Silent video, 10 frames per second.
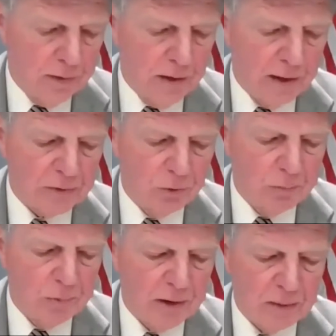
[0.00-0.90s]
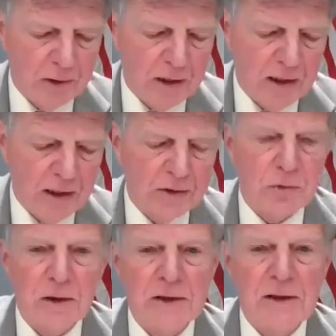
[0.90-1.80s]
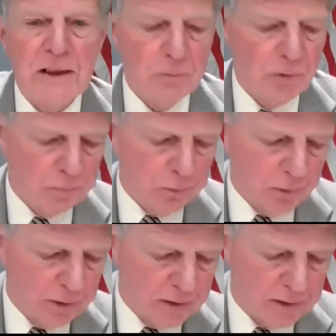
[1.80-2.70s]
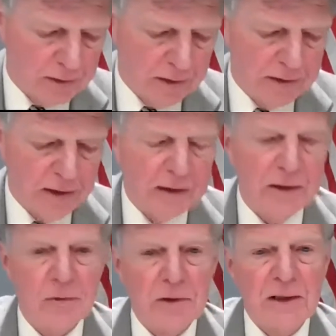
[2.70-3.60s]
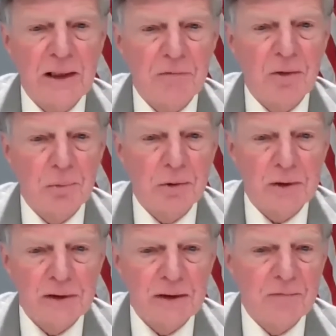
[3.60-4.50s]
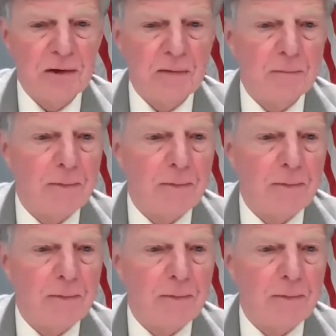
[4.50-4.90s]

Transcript: Next would be committee and trustee reports. Does any trustee have a report this evening?